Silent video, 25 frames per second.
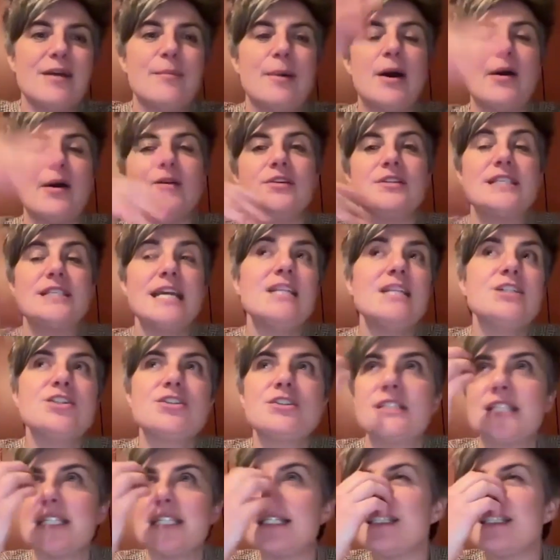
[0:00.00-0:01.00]
about
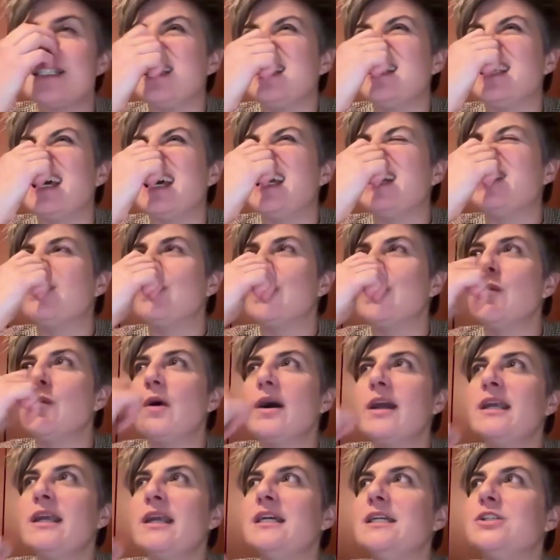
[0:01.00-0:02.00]
danger season, like we
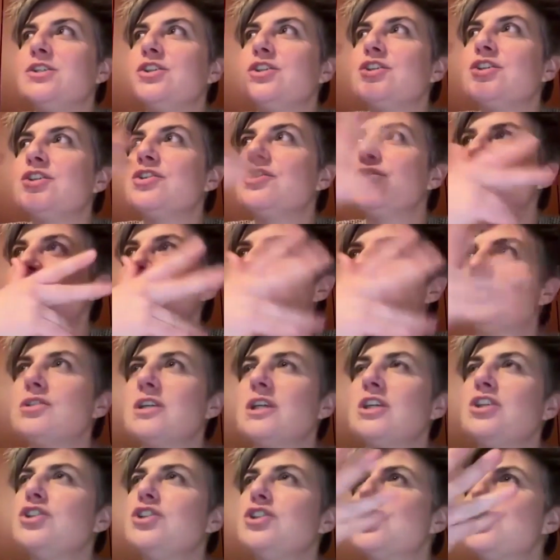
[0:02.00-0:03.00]
want to ish-
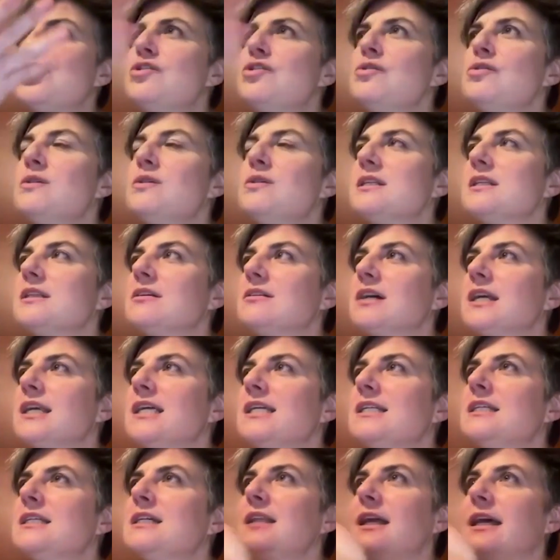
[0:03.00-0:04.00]
issue, is that the right
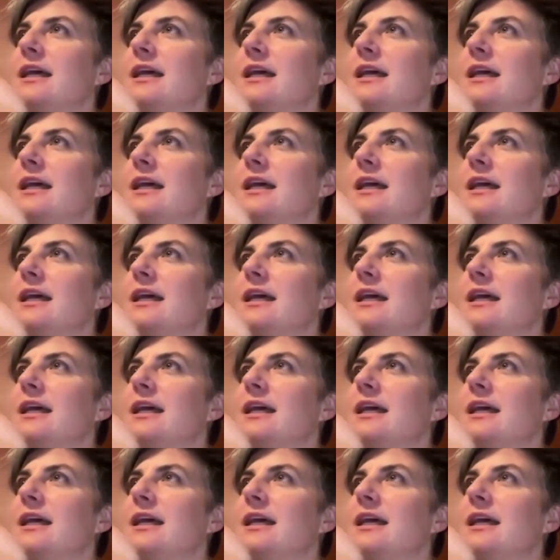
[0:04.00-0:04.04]
idea?